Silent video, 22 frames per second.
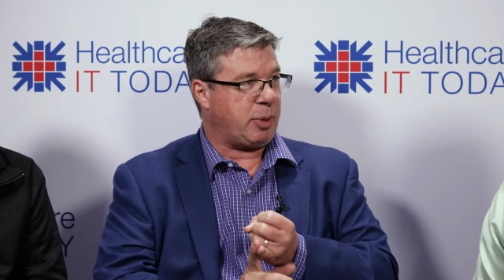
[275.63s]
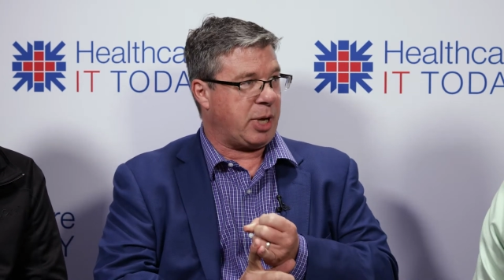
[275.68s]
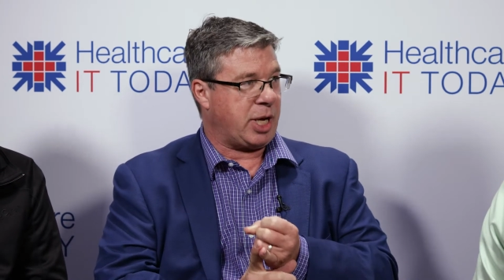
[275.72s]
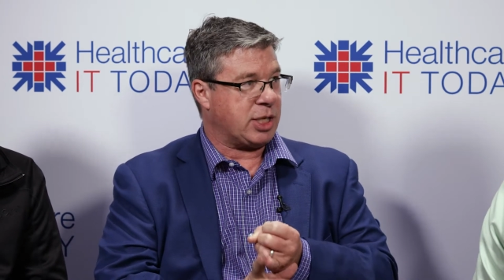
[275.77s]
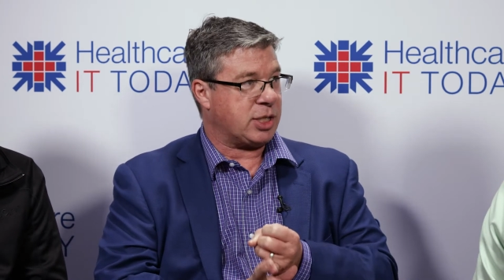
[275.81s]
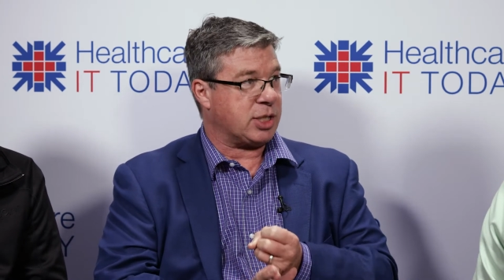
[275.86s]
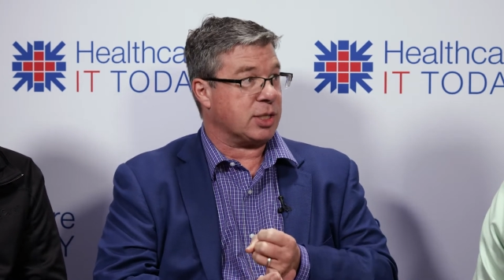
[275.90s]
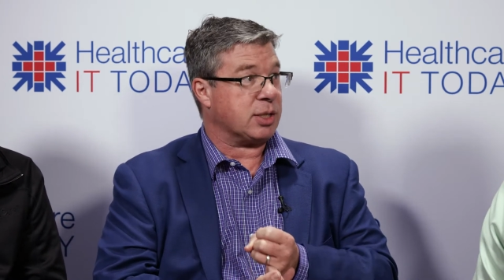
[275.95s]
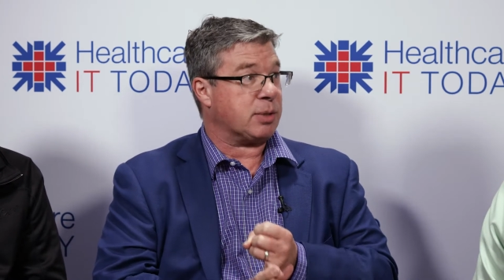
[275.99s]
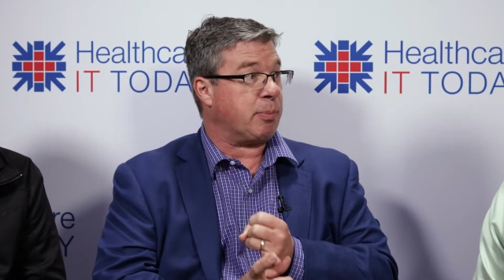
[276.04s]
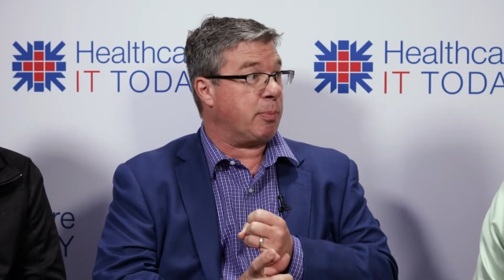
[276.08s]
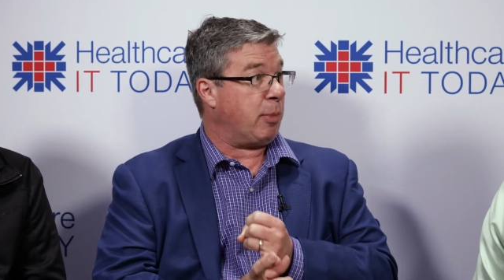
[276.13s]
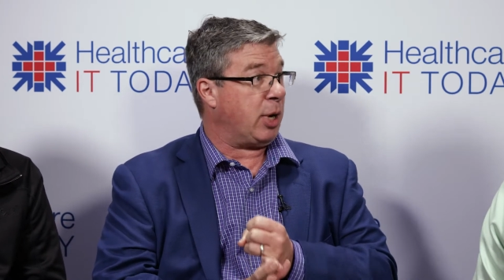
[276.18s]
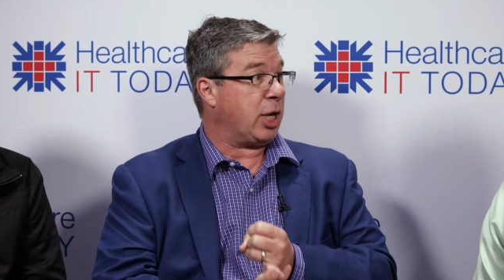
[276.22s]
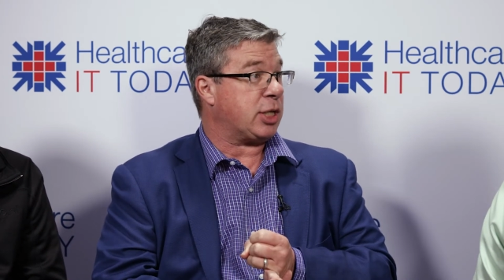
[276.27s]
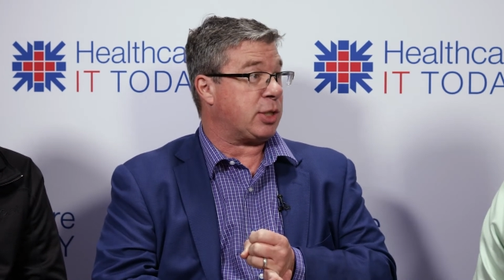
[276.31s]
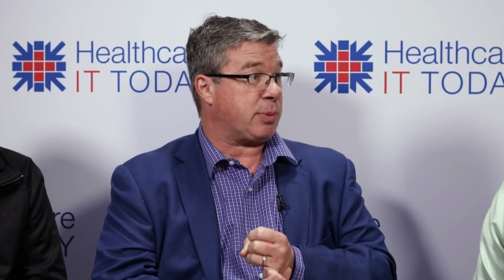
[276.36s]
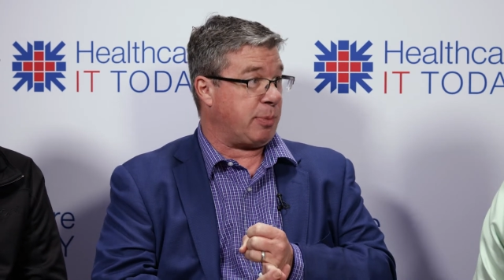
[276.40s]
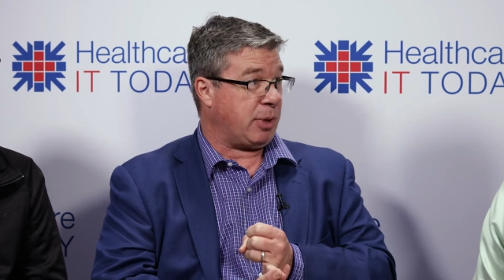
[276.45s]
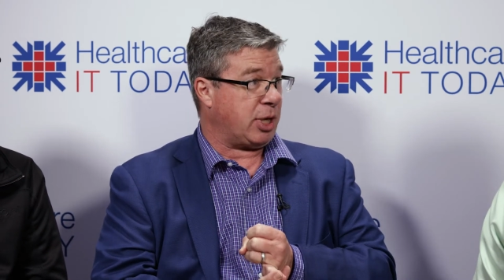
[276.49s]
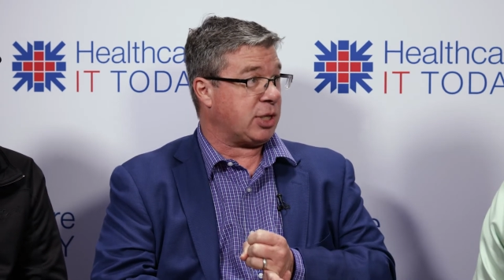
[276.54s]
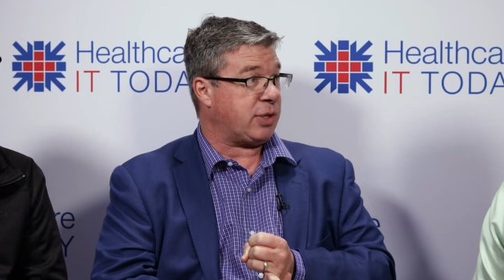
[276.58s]
patients
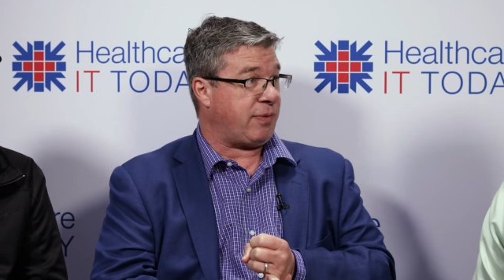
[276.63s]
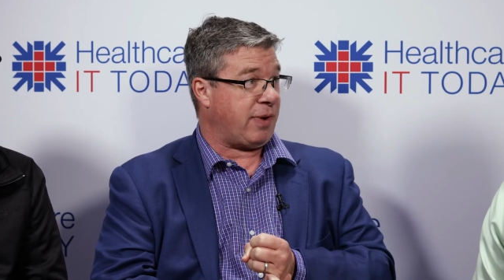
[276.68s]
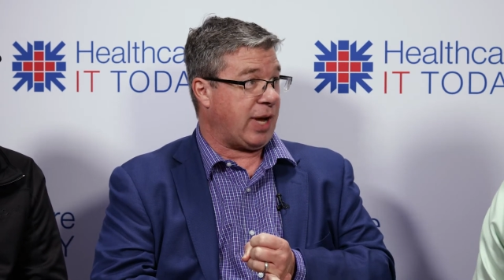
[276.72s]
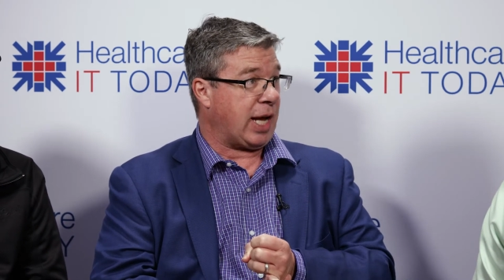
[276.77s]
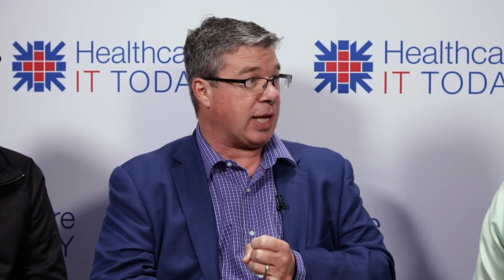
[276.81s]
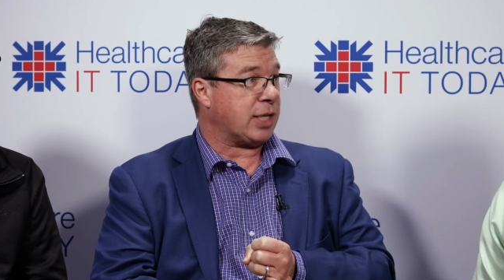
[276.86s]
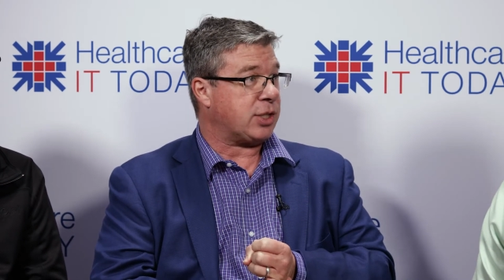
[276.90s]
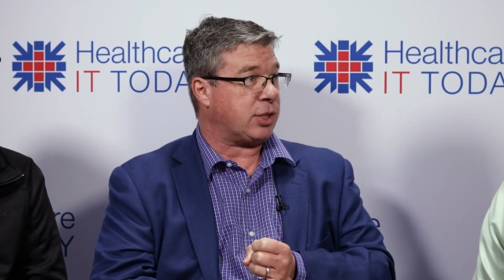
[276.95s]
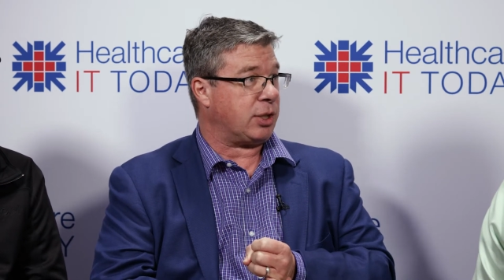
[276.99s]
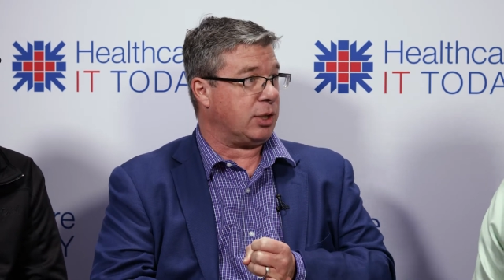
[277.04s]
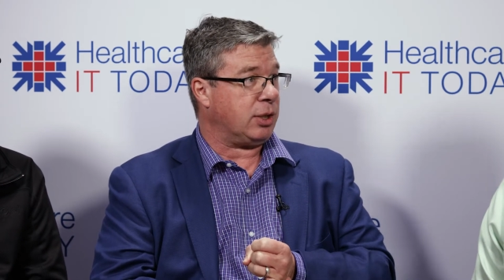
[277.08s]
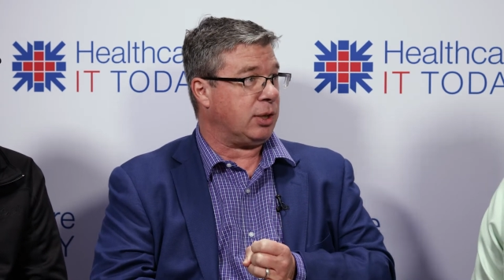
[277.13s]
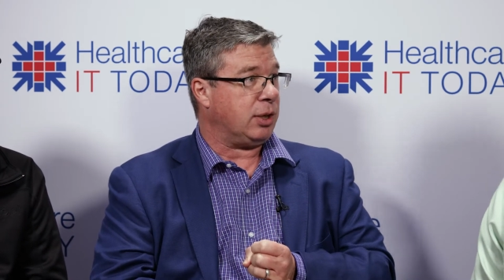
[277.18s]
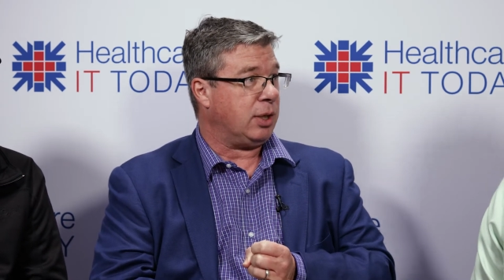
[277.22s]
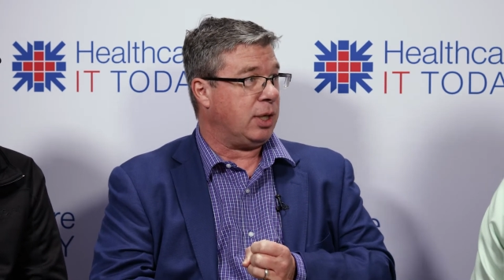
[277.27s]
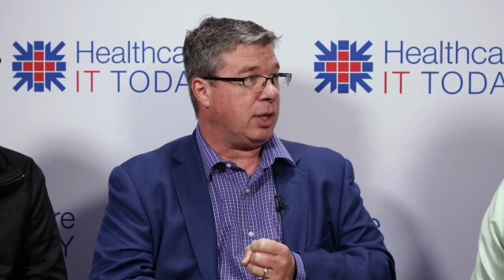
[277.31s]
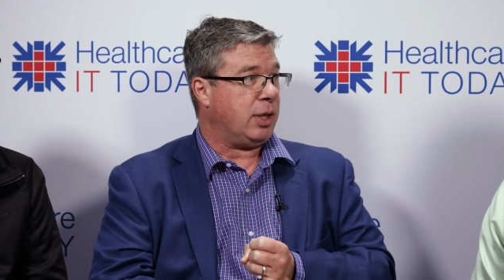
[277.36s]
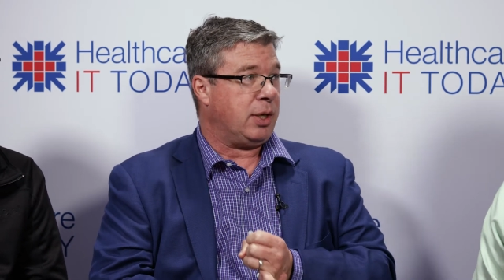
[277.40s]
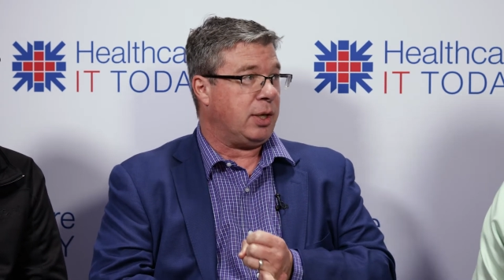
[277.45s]
much, much faster